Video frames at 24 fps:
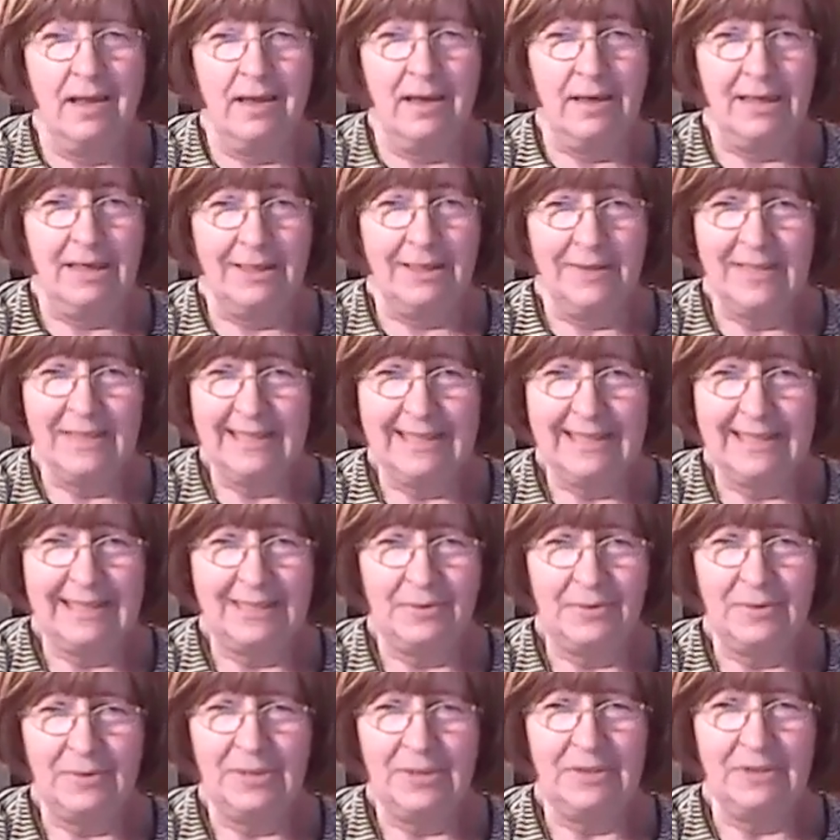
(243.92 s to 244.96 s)
A learning
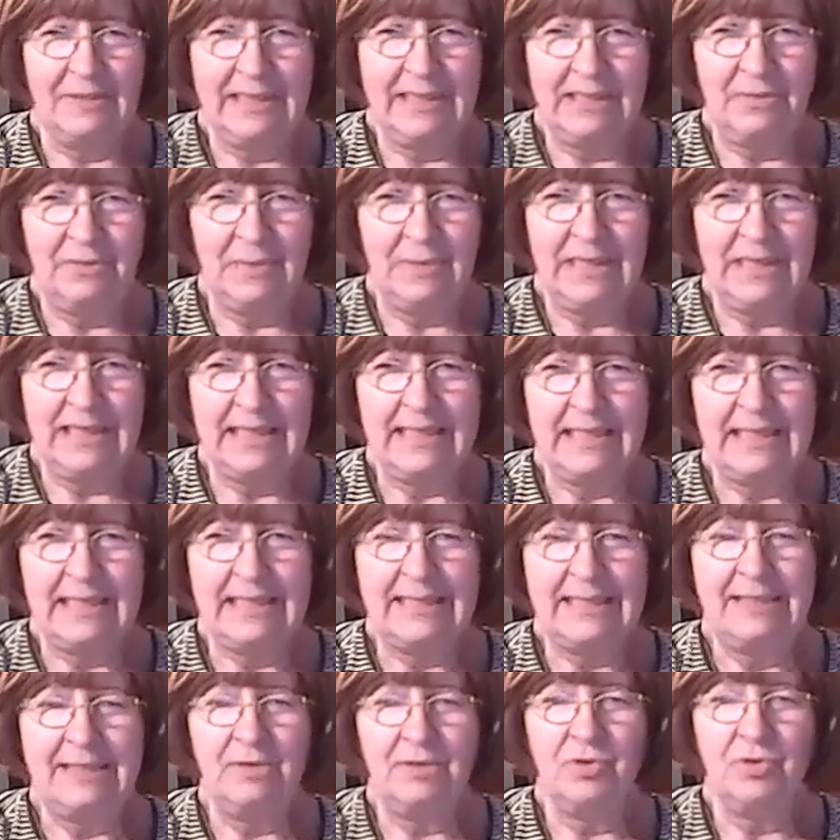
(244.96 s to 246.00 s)
disorder in reading
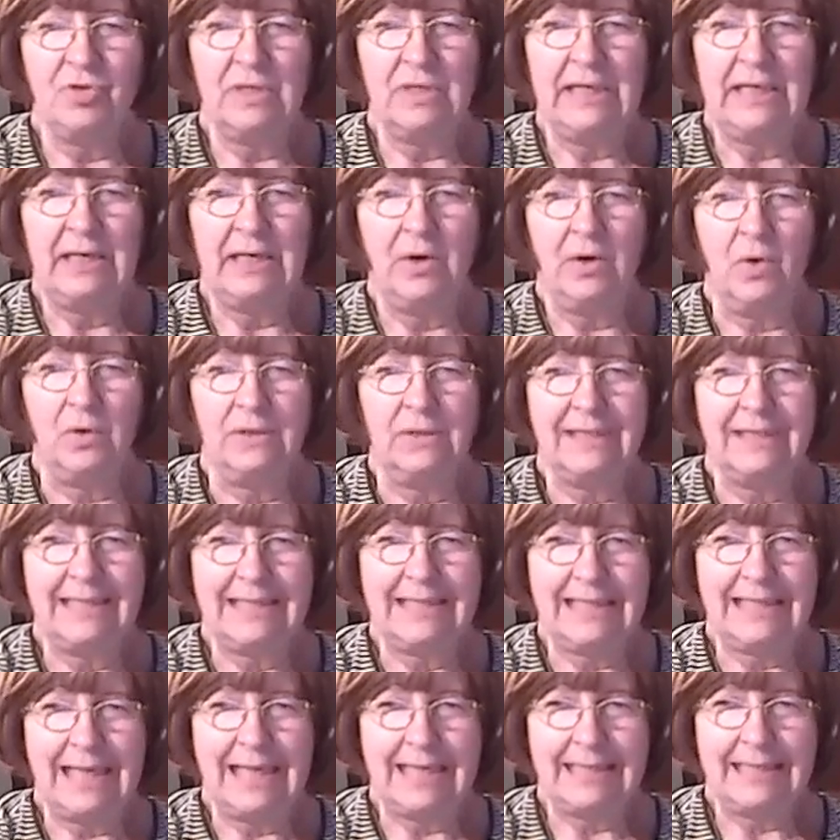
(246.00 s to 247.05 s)
is usually called
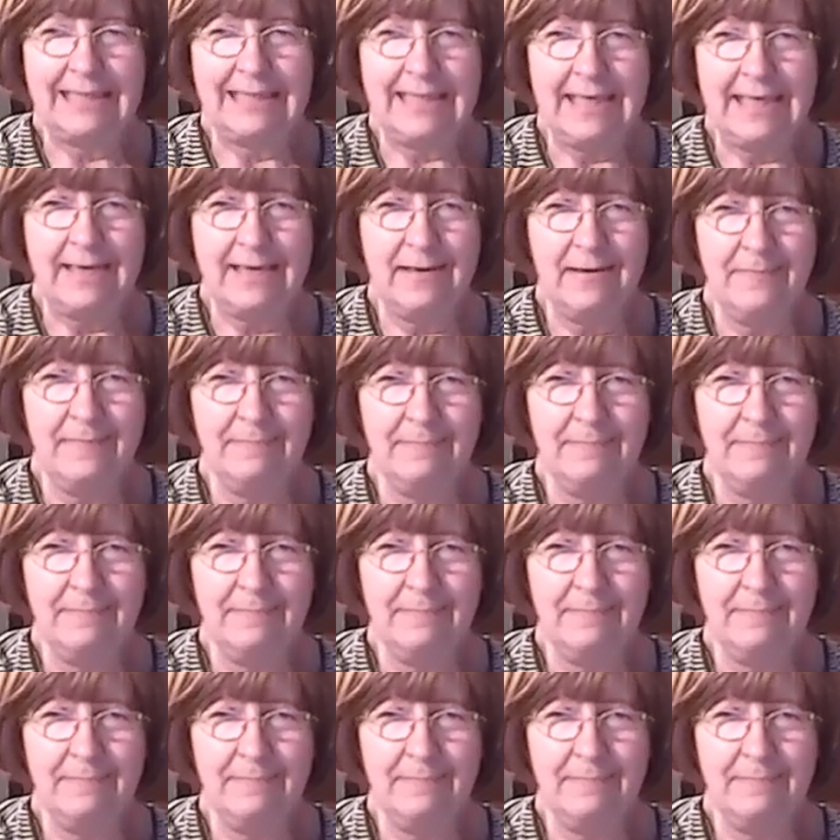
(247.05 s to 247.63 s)
dyslexia,